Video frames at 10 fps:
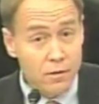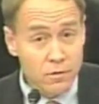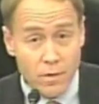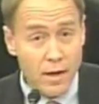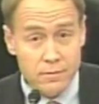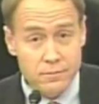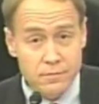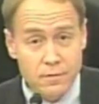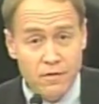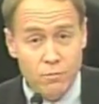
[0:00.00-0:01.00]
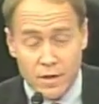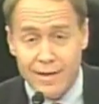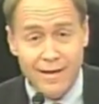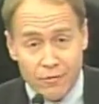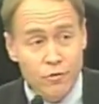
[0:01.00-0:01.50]
know about have
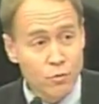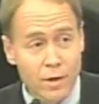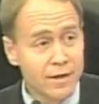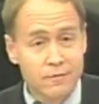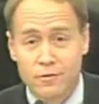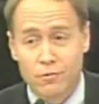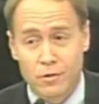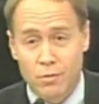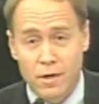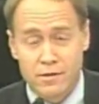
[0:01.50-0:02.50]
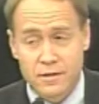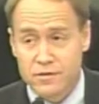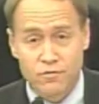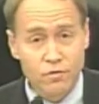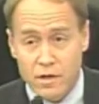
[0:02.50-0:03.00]
been in the regulatory
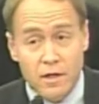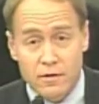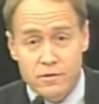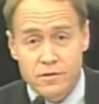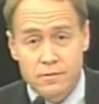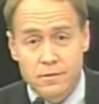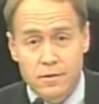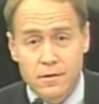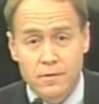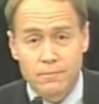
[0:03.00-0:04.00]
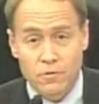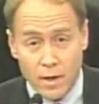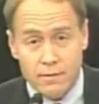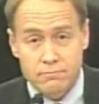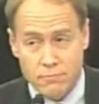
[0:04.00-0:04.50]
process for years,
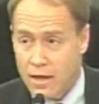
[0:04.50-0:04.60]
right?